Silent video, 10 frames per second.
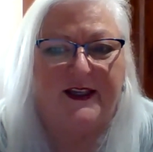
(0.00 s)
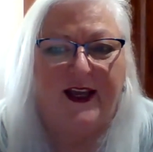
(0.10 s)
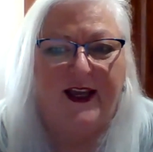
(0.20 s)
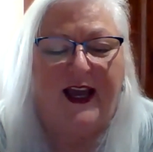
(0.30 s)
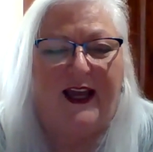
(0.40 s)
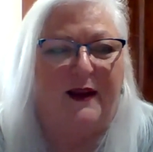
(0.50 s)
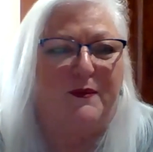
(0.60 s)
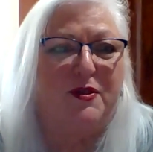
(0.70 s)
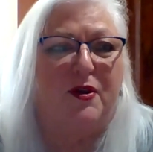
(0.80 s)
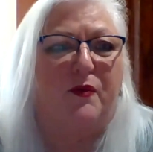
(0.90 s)
And
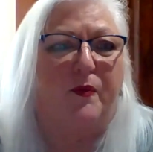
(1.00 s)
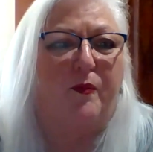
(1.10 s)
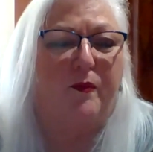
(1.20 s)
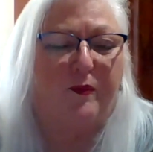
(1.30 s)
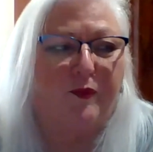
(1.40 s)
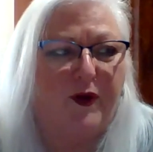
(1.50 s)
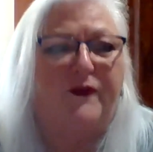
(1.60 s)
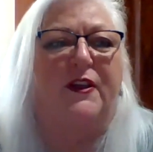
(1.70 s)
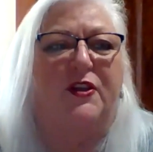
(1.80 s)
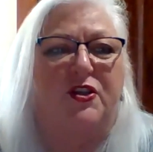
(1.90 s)
I'm so
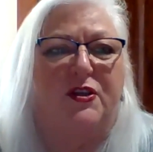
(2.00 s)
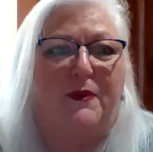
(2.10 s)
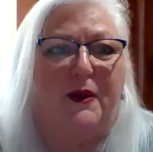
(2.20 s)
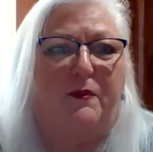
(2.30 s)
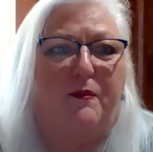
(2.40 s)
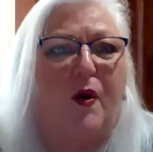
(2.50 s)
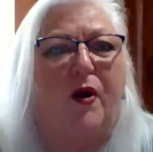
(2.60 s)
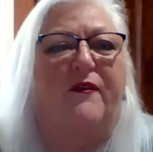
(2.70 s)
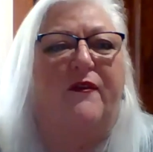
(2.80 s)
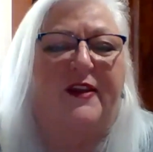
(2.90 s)
privilege to be
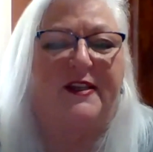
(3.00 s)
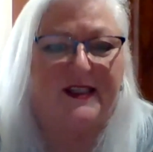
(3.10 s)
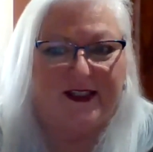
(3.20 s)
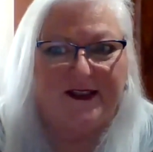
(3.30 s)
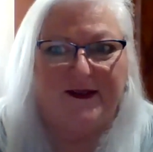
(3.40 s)
part of this.